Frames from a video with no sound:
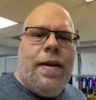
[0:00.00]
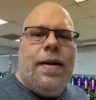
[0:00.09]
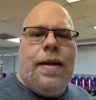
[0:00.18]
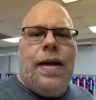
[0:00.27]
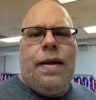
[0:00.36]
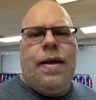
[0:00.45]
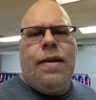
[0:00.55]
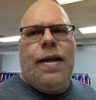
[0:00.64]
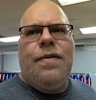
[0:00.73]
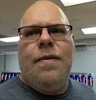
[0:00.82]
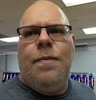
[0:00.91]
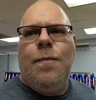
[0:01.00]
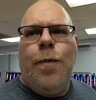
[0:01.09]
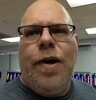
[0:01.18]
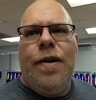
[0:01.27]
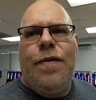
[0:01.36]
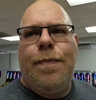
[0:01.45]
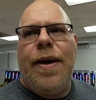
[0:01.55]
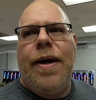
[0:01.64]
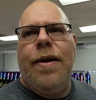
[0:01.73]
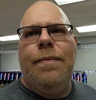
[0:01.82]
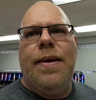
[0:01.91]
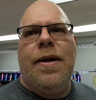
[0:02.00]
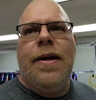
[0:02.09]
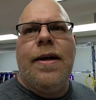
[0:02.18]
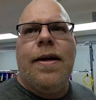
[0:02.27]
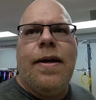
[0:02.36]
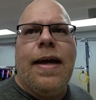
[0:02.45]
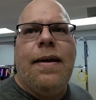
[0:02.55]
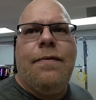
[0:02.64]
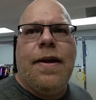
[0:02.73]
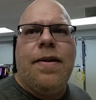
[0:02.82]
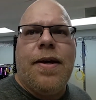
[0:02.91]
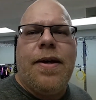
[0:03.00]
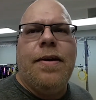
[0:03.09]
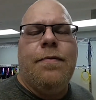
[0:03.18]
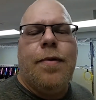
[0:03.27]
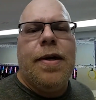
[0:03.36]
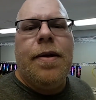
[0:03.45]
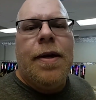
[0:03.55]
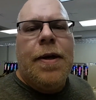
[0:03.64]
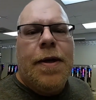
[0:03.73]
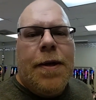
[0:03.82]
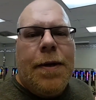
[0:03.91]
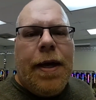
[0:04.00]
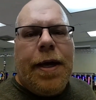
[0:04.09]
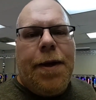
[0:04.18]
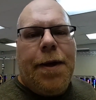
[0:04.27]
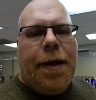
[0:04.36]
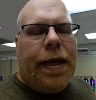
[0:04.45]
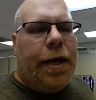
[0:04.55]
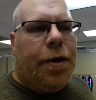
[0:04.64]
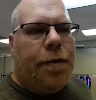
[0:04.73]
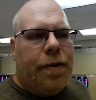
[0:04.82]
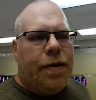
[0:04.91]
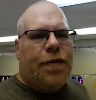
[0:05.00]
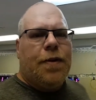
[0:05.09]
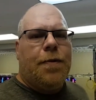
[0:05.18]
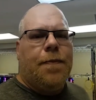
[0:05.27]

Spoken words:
yeah, I think that's the one spot in the building that doesn't have a ton of wind. You know, so